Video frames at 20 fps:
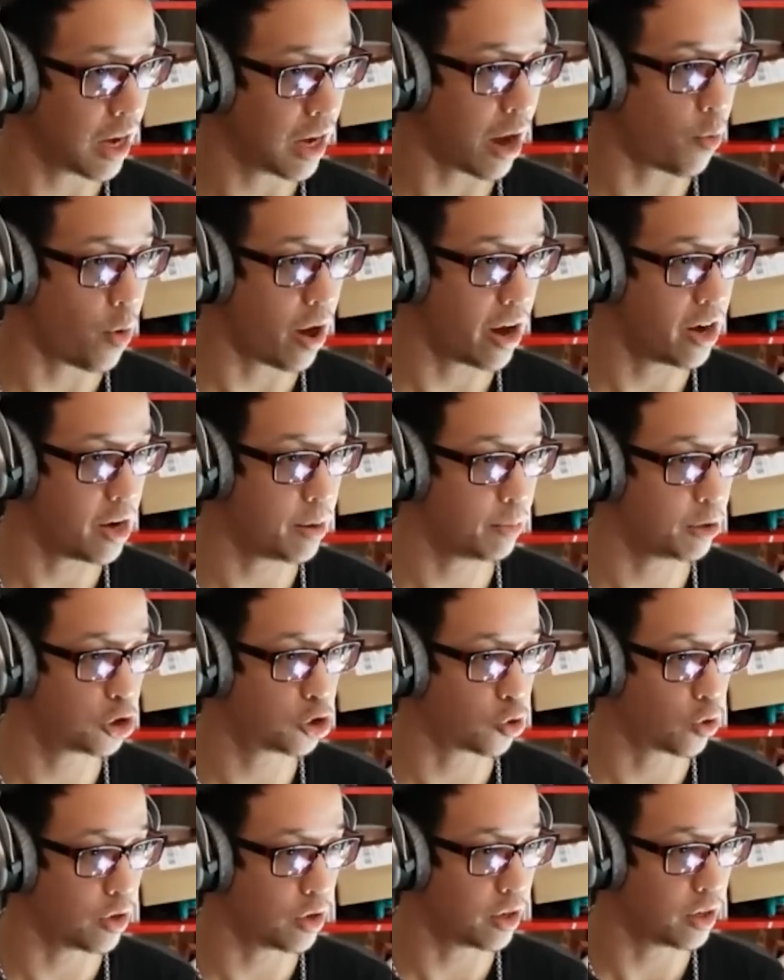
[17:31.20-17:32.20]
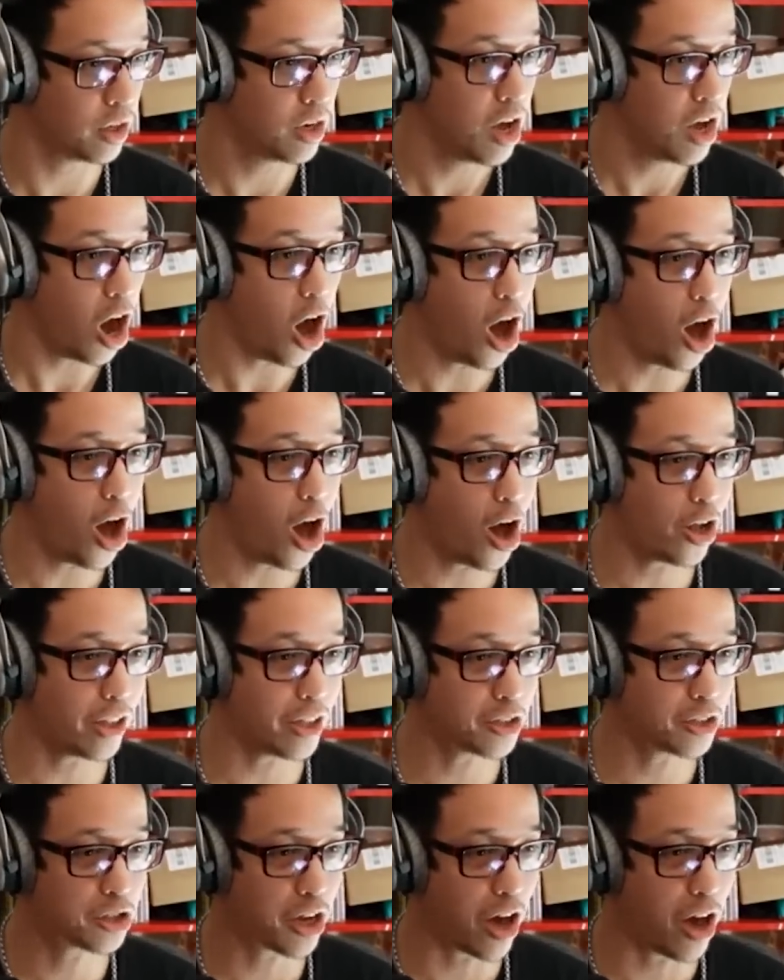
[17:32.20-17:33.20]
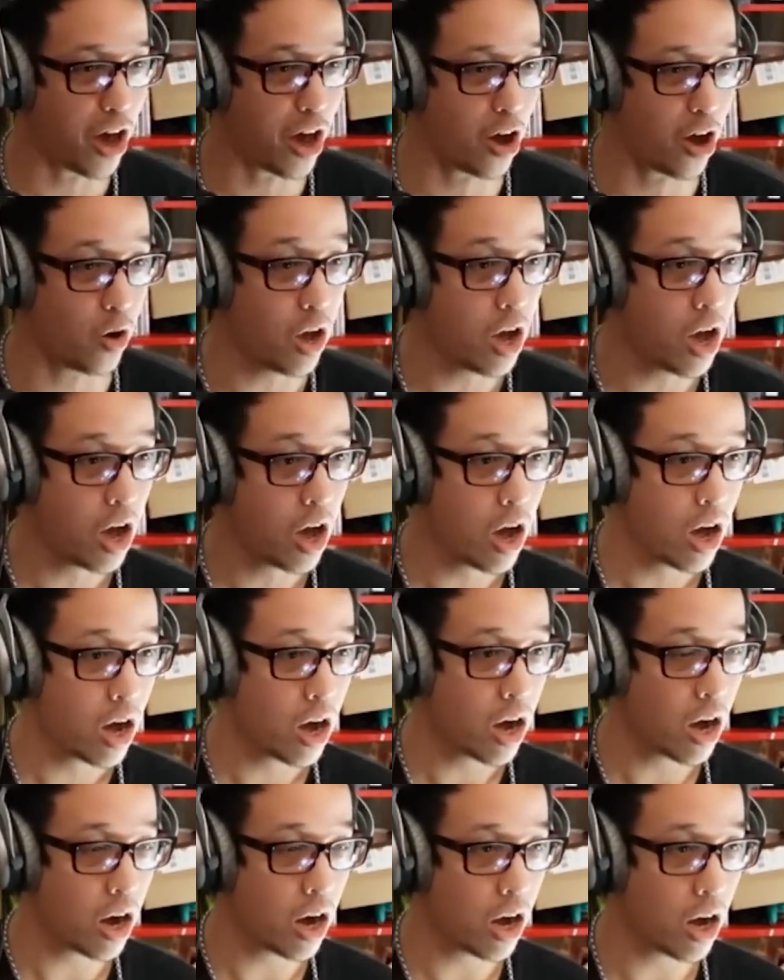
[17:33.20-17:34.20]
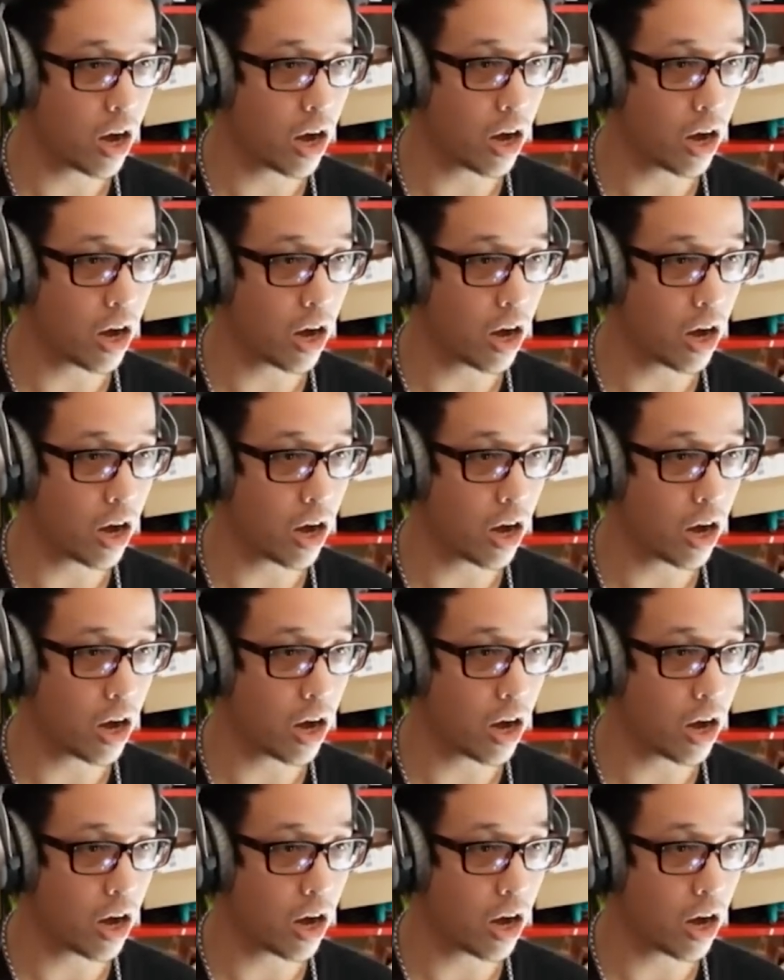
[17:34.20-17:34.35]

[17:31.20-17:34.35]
wanted him to shorten. Oh, oh let's go! Oh, oh. we take